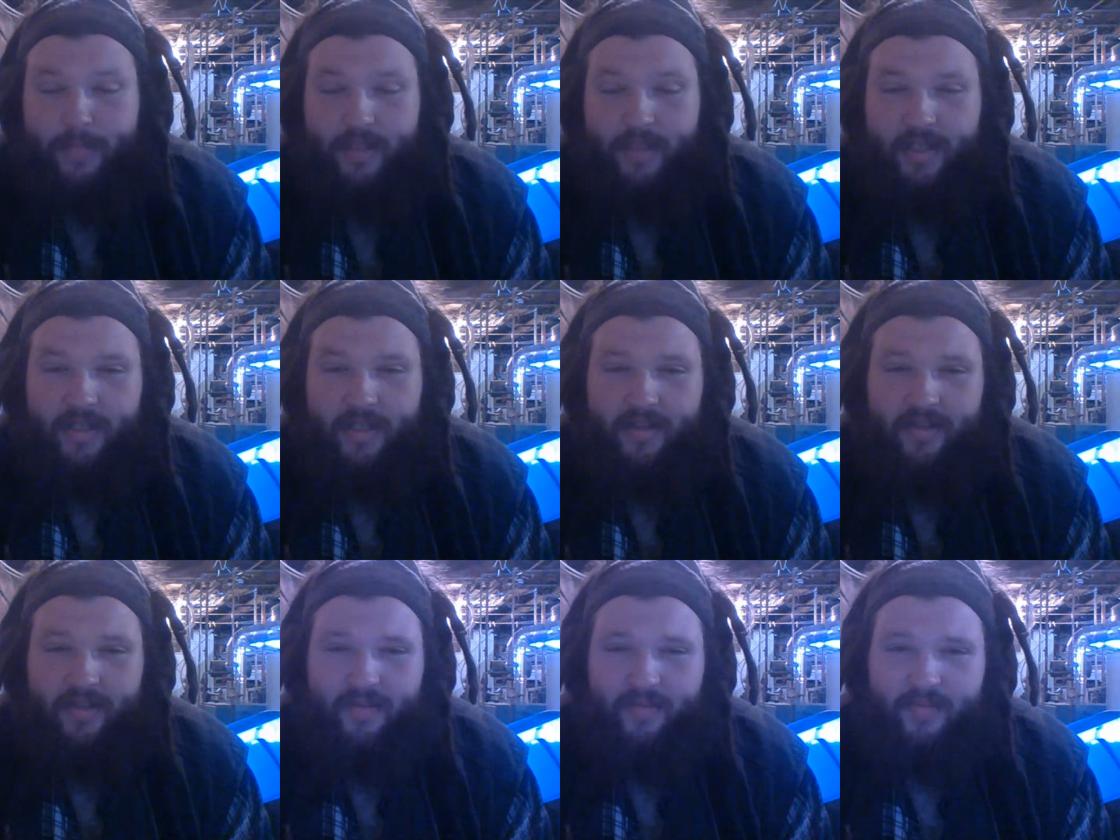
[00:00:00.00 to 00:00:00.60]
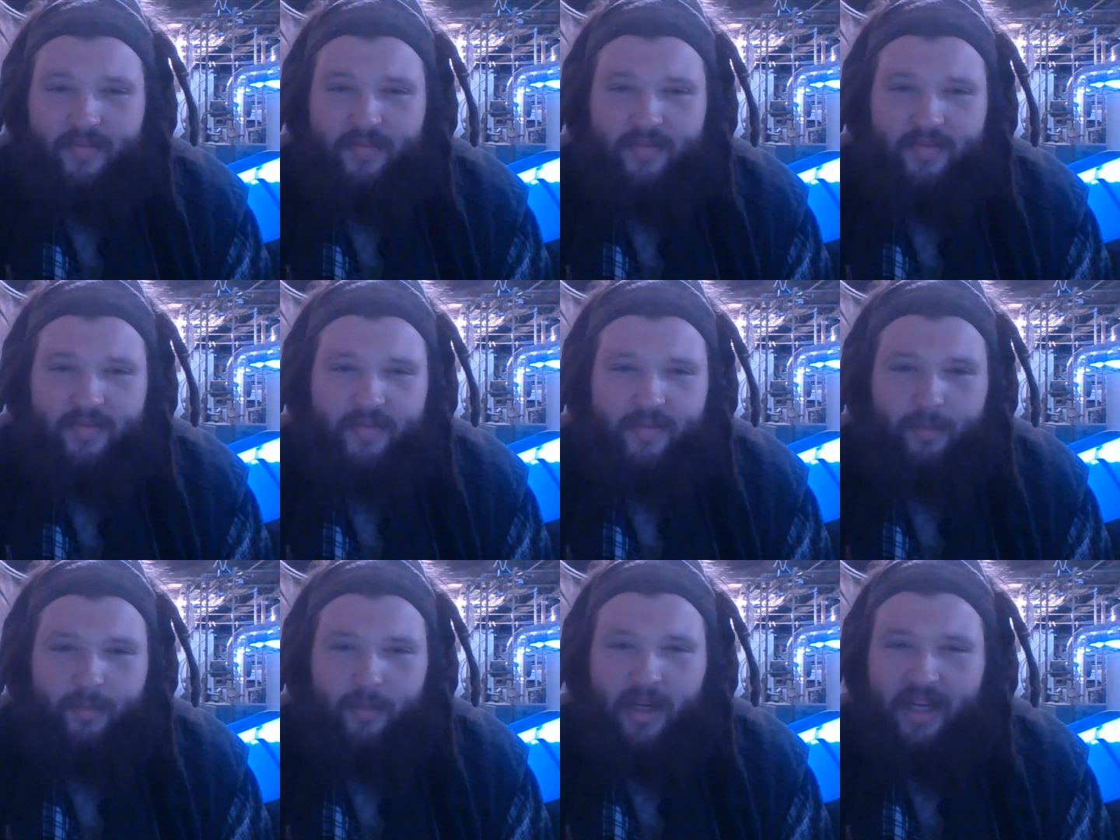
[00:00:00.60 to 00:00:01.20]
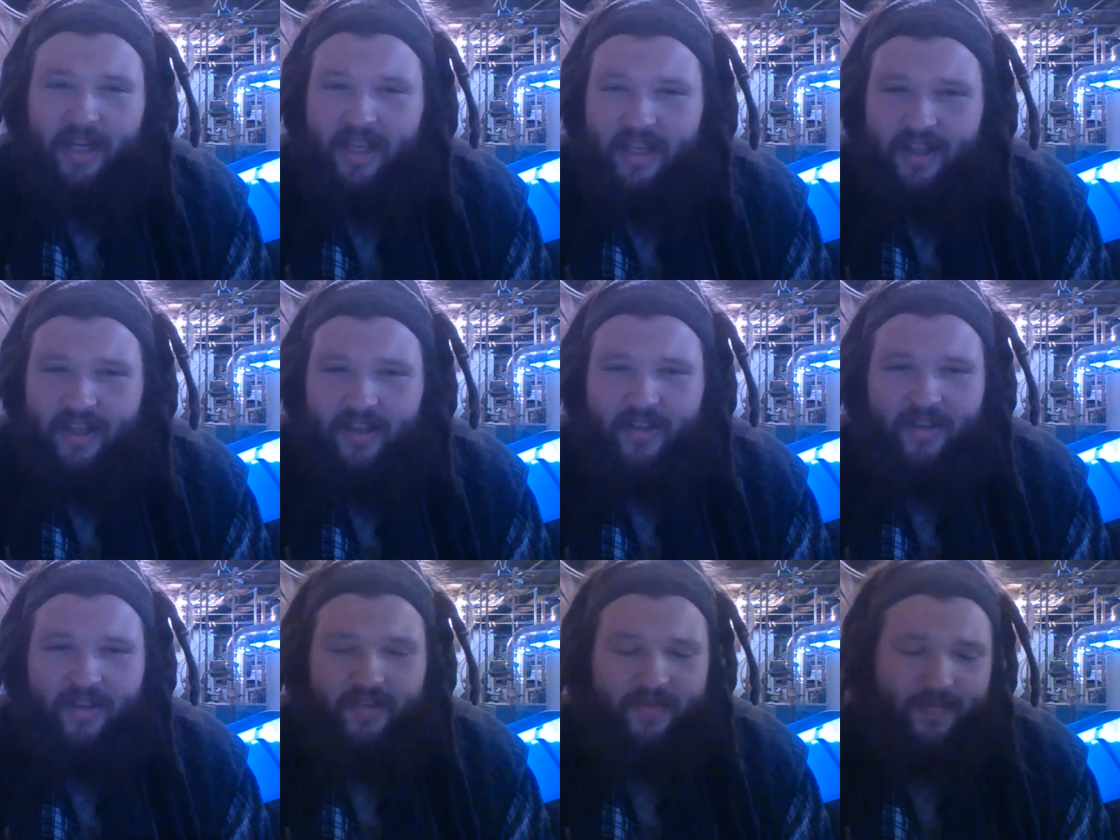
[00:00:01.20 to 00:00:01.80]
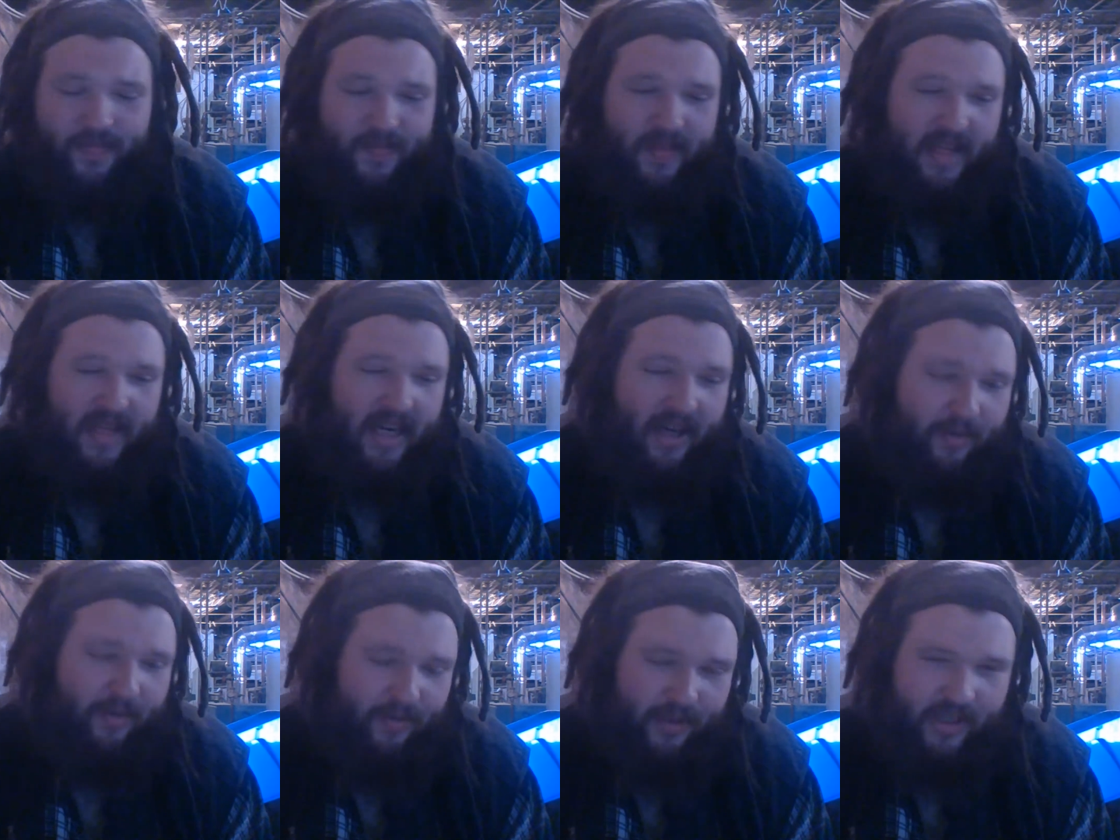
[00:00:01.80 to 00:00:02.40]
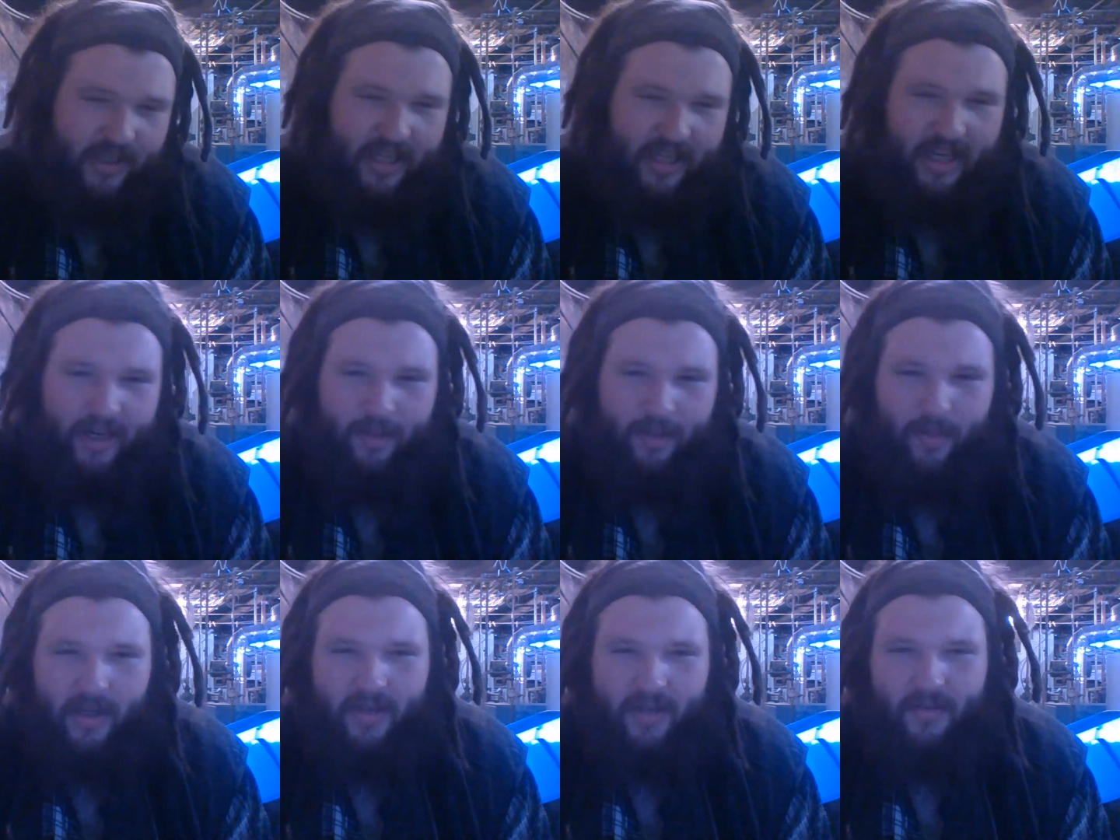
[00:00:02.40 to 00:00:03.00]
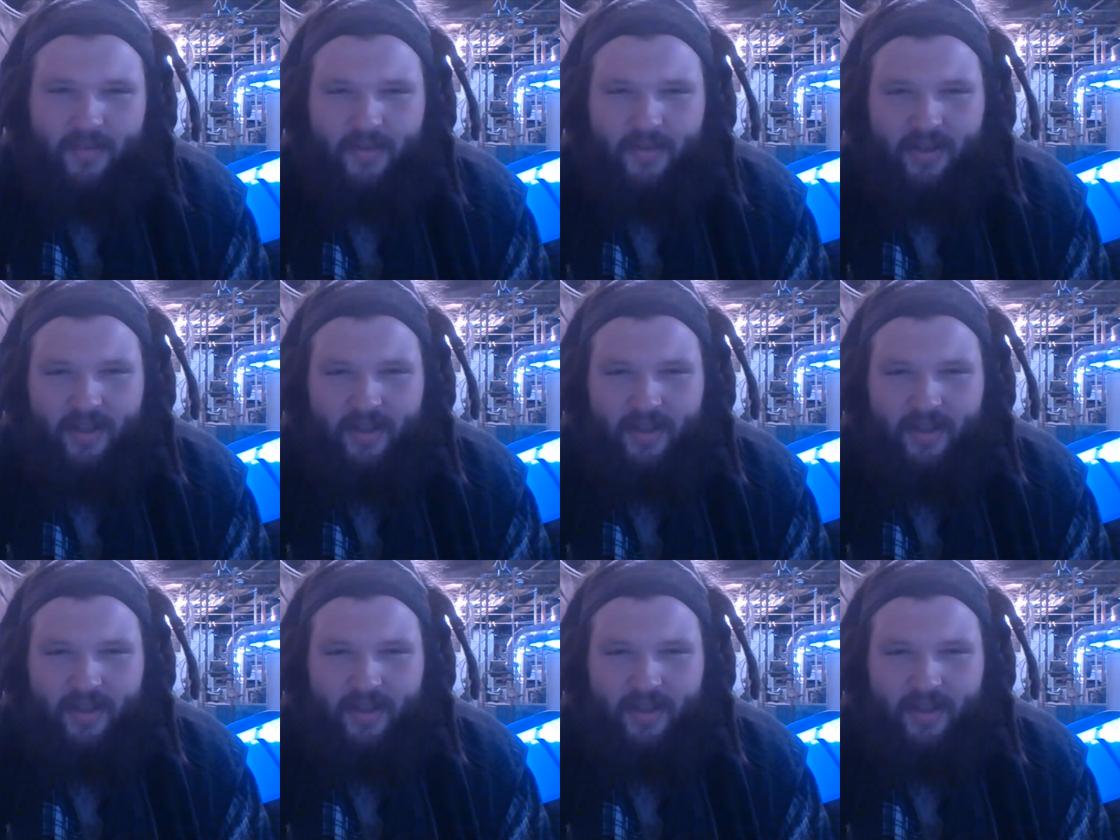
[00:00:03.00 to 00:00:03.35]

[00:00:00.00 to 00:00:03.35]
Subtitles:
And money, I don't really care about.